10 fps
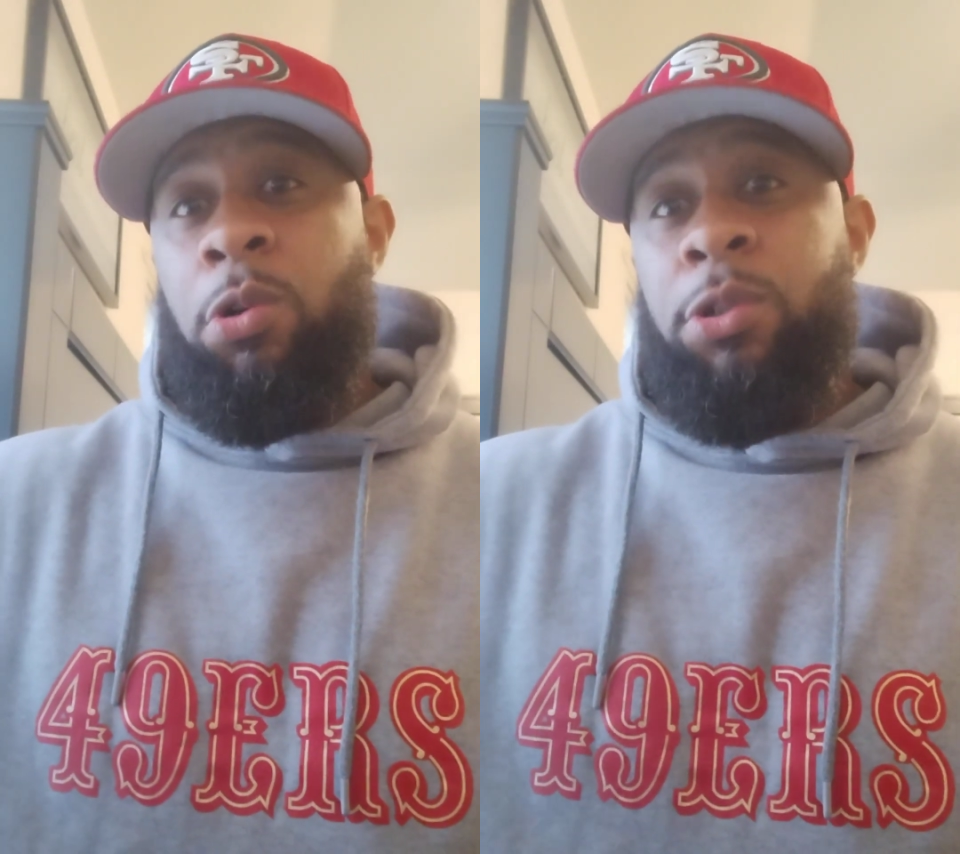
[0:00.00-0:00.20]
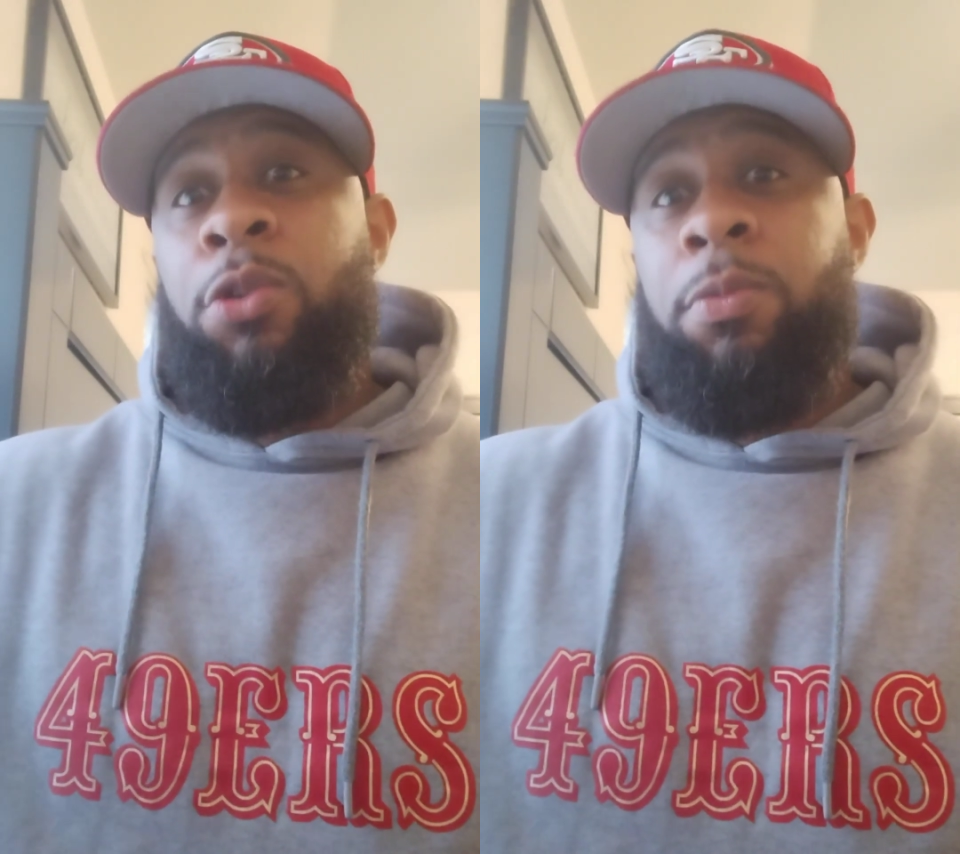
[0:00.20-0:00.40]

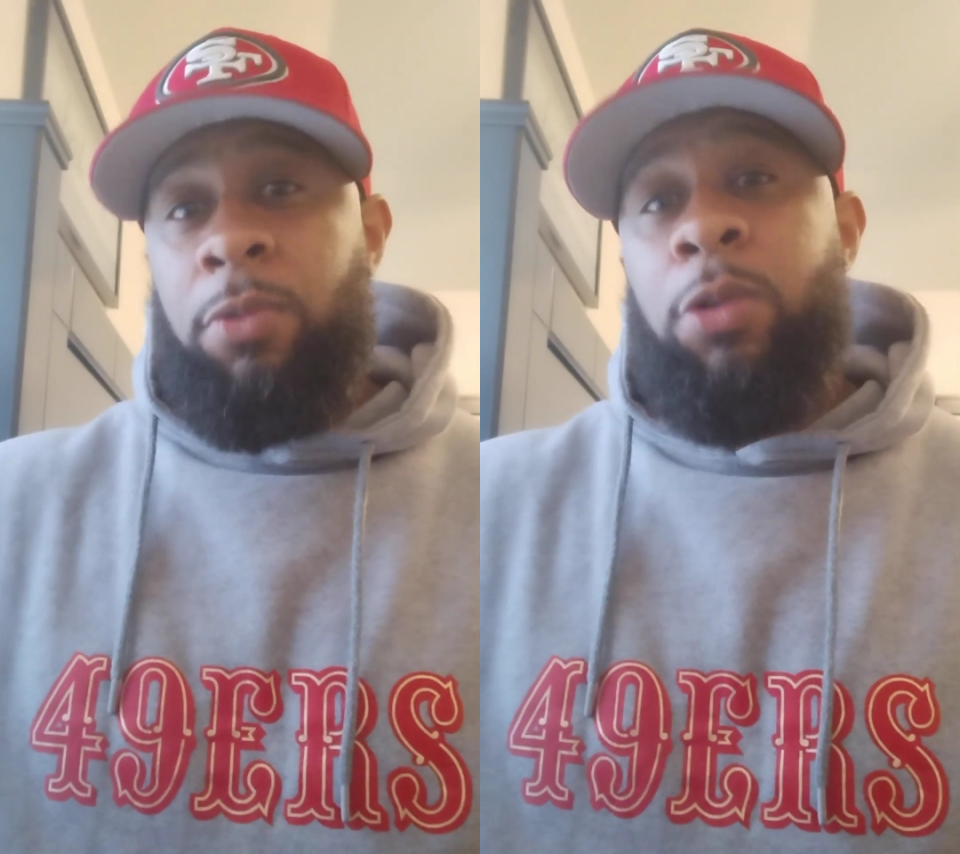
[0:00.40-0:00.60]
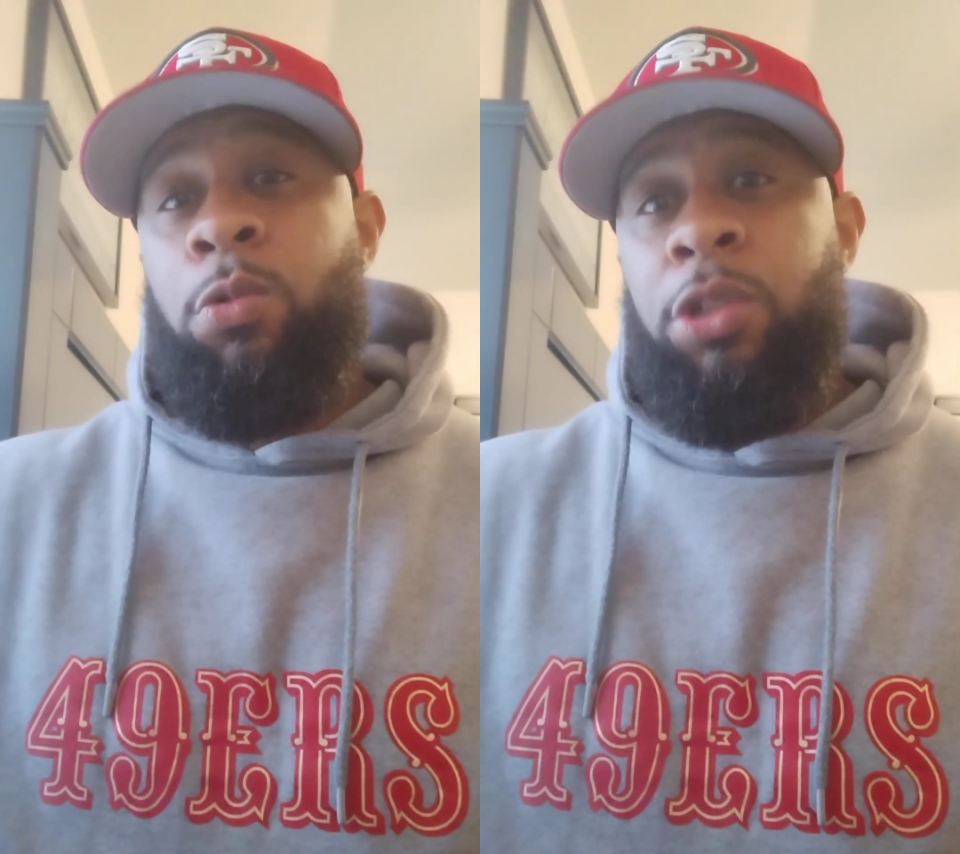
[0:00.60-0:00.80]
who
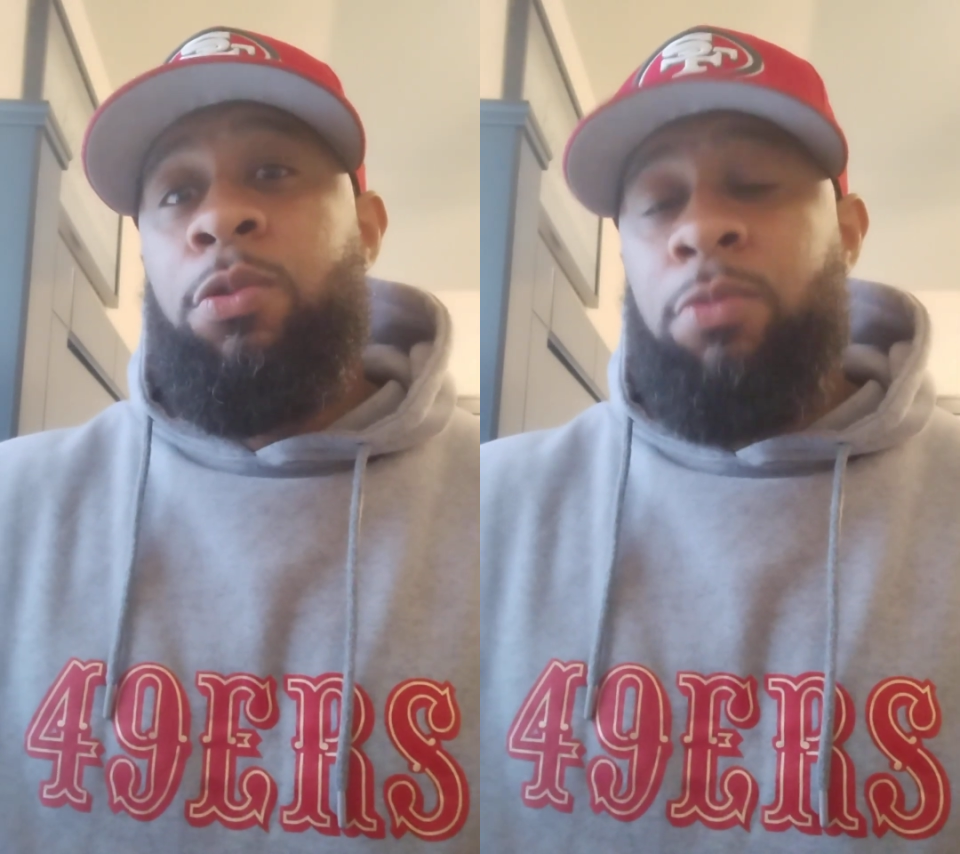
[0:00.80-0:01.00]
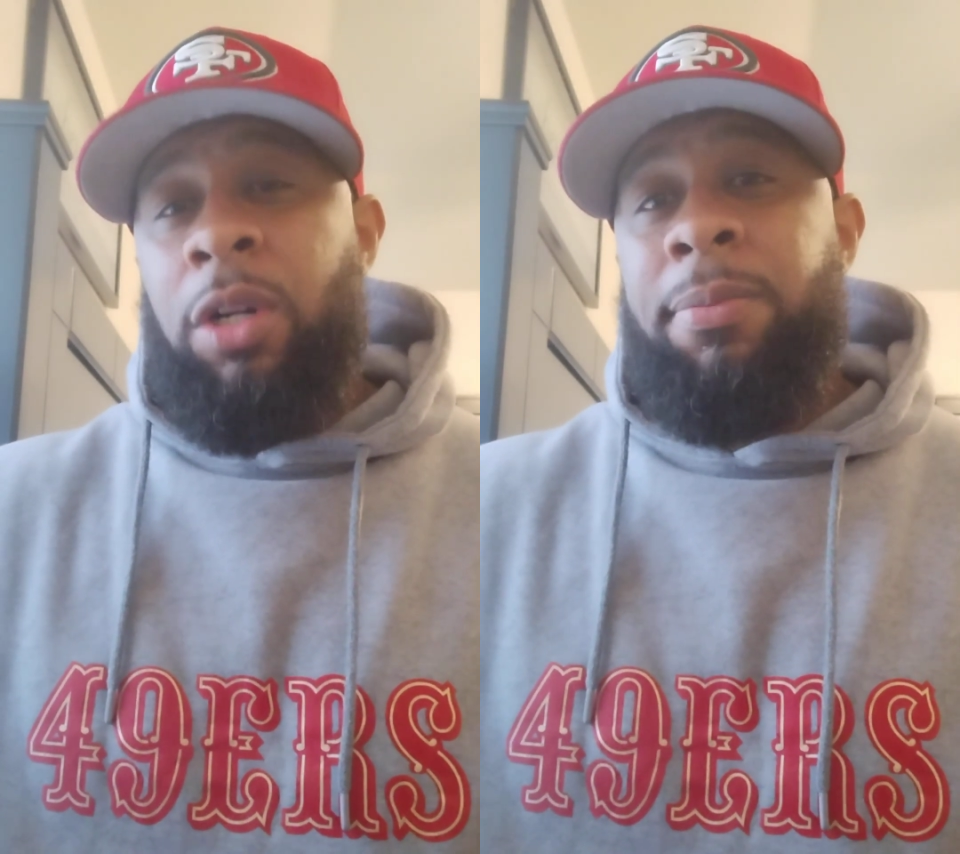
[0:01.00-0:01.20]

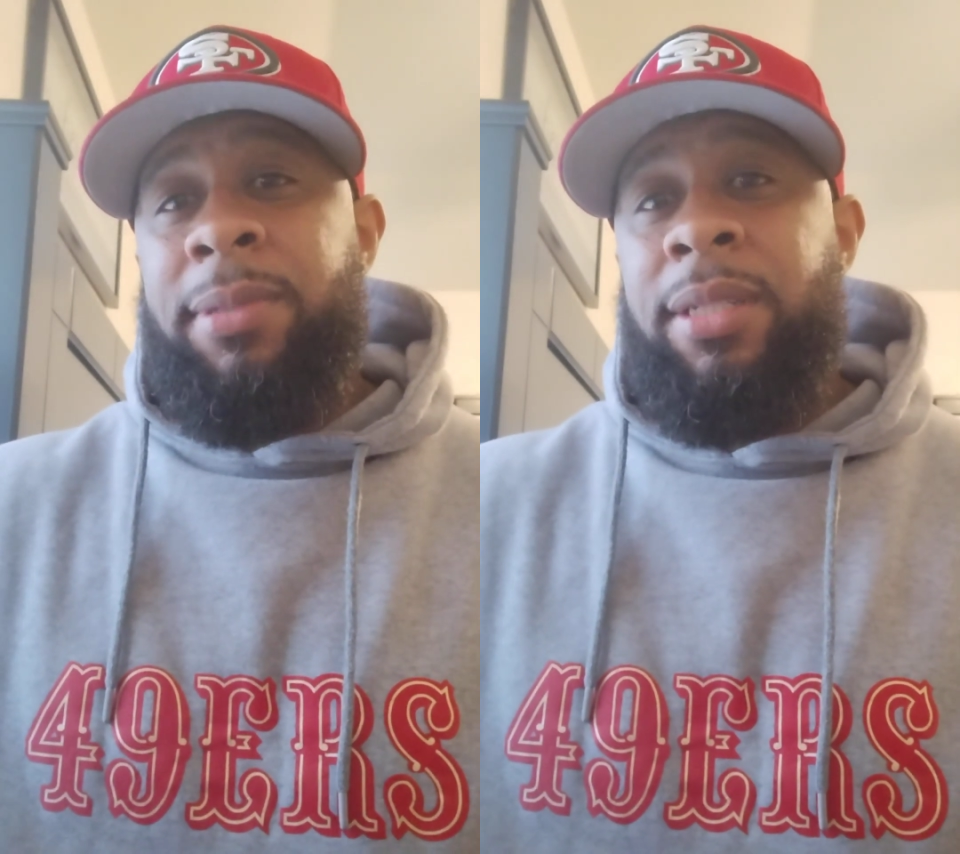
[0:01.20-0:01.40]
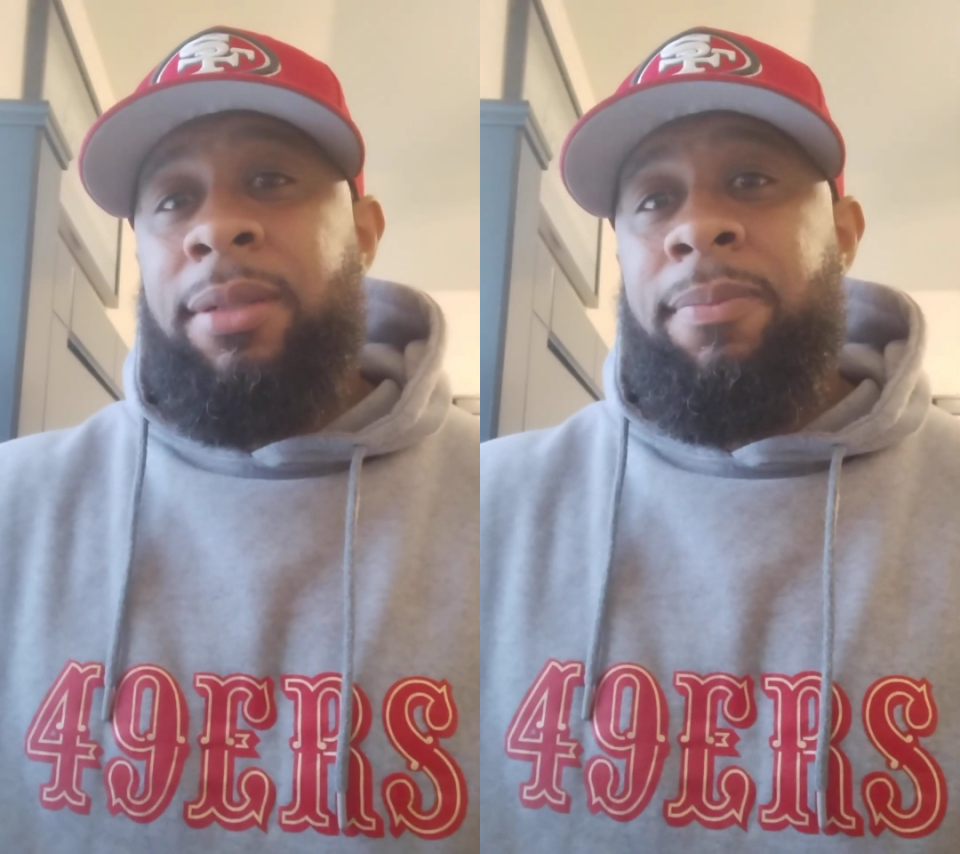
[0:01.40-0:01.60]
you whoop,